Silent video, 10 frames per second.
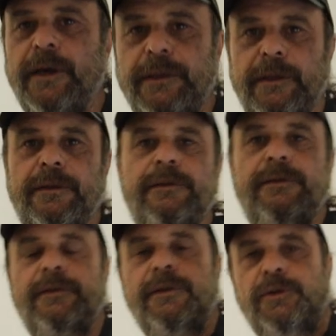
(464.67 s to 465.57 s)
work and your,
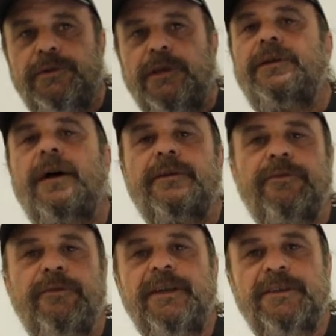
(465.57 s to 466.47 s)
your
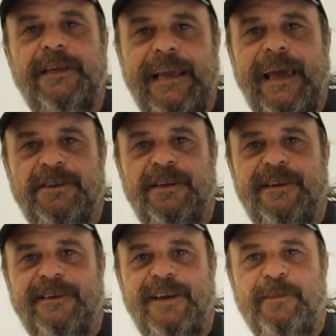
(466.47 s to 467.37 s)
deductive reasoning has
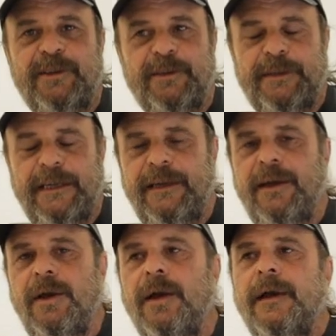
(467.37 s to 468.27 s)
to come into play.
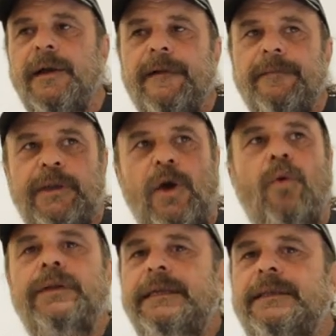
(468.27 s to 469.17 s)
The
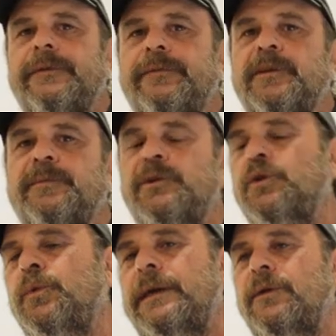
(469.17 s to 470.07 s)
only difference
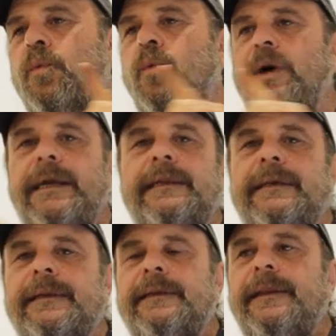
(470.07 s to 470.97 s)
between what I
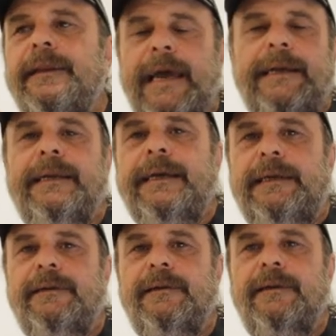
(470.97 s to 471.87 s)
did that
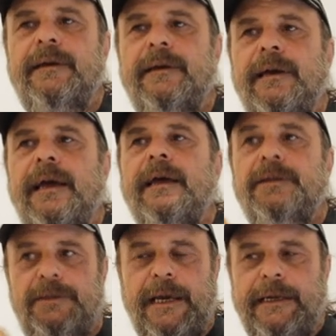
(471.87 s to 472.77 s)
night,
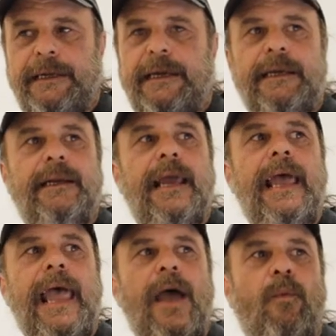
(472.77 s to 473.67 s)
Saturday night,
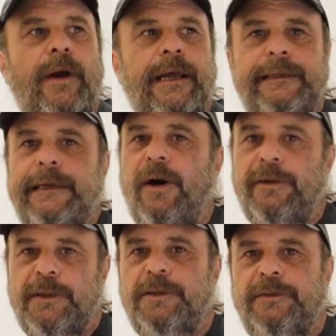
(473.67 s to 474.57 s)
and what I did
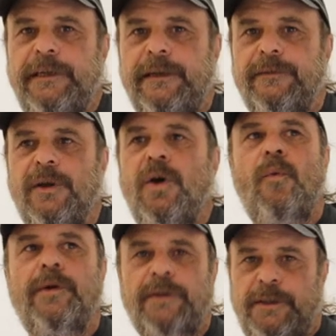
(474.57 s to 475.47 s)
on the street
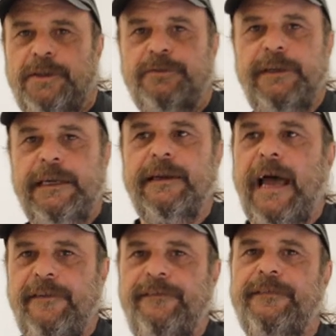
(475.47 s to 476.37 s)
was on the street,
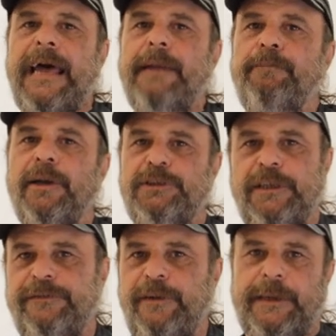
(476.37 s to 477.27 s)
I flat
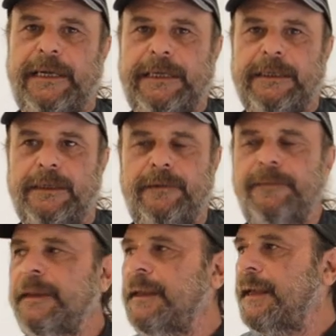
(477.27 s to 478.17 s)
punched it from an idle.
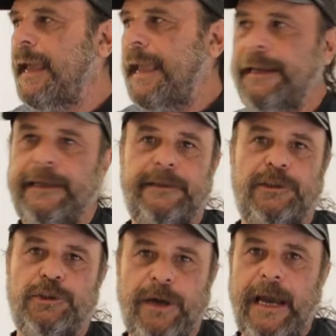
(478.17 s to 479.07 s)
And at
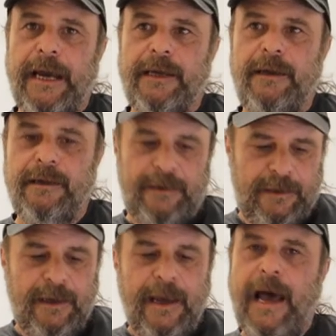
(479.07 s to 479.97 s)
the track,
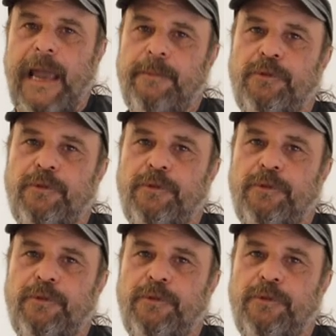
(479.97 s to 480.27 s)
I